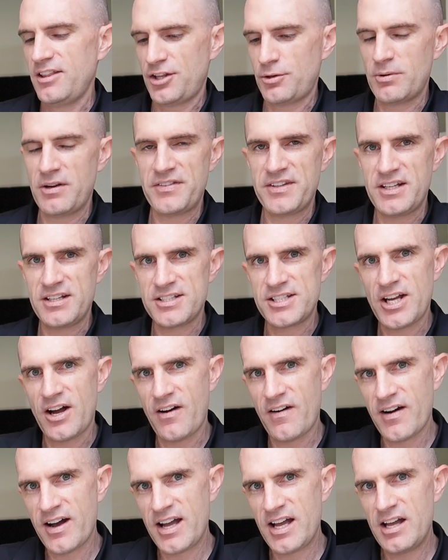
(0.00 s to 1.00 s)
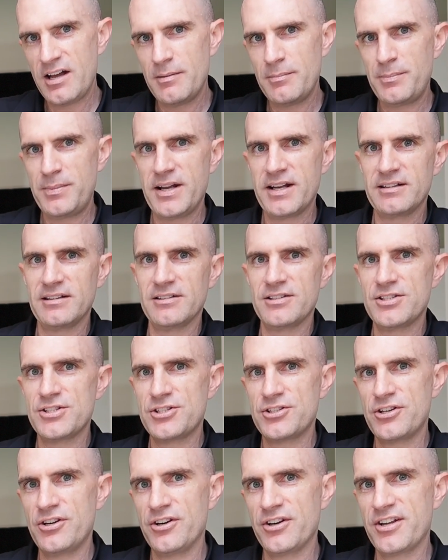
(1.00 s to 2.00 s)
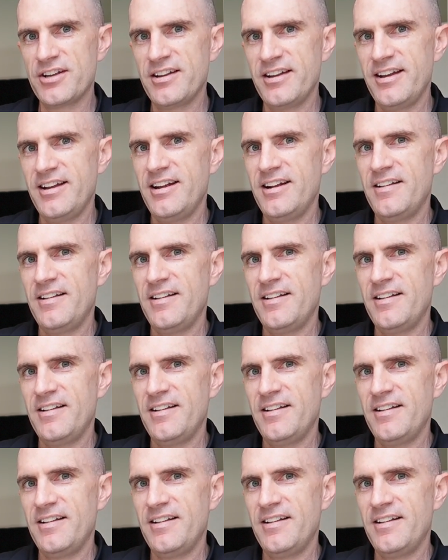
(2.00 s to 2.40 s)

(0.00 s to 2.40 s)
throughout the entire pedal stroke.